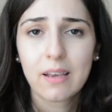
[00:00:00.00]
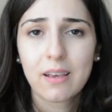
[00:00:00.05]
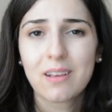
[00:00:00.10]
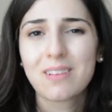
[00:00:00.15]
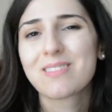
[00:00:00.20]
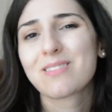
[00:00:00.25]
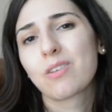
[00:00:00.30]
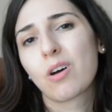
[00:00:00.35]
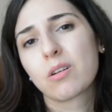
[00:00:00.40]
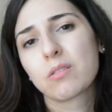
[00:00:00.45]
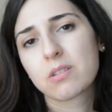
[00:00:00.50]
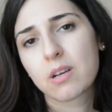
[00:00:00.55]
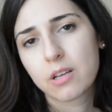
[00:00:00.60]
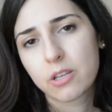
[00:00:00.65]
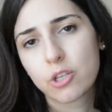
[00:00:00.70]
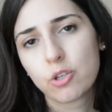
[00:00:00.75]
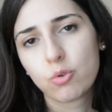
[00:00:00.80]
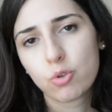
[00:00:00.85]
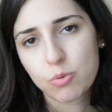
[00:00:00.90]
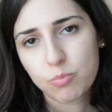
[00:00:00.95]
is not a
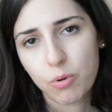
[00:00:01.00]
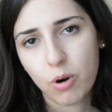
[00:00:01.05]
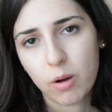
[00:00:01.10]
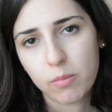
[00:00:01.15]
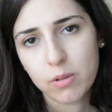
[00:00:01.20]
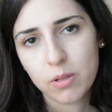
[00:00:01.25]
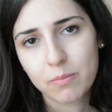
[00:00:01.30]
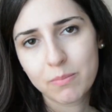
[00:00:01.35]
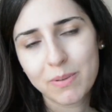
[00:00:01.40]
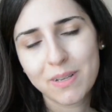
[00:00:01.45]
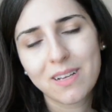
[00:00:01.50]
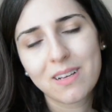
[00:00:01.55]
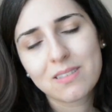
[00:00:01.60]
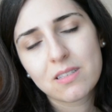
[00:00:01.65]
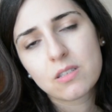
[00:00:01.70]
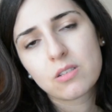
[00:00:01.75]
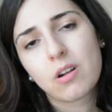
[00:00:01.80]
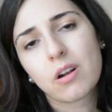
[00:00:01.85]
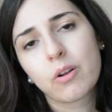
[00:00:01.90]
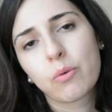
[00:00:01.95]
huge problem because
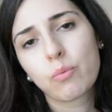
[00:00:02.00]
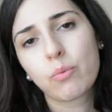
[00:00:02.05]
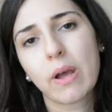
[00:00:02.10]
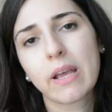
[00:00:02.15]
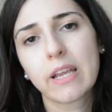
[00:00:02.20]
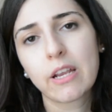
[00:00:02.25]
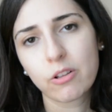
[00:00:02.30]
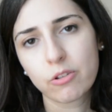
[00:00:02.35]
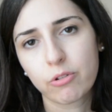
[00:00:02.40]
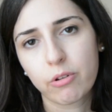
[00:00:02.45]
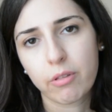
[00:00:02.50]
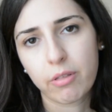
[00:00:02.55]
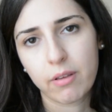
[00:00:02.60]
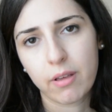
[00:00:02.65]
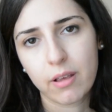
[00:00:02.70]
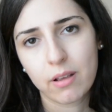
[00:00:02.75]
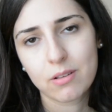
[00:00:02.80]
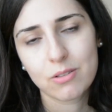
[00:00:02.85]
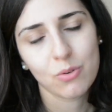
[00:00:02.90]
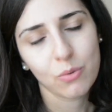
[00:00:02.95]
it's not a regular
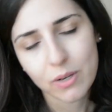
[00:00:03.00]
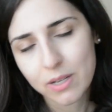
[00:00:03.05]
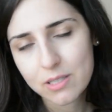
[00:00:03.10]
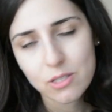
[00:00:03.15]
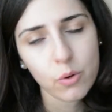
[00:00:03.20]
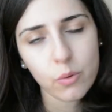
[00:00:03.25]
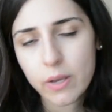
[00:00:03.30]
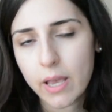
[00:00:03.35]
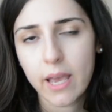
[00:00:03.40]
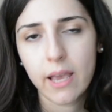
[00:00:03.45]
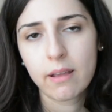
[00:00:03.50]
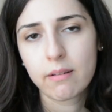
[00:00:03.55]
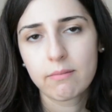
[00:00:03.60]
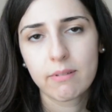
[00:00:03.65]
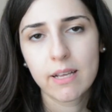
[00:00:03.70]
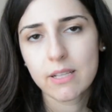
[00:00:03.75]
thing. So it's okay.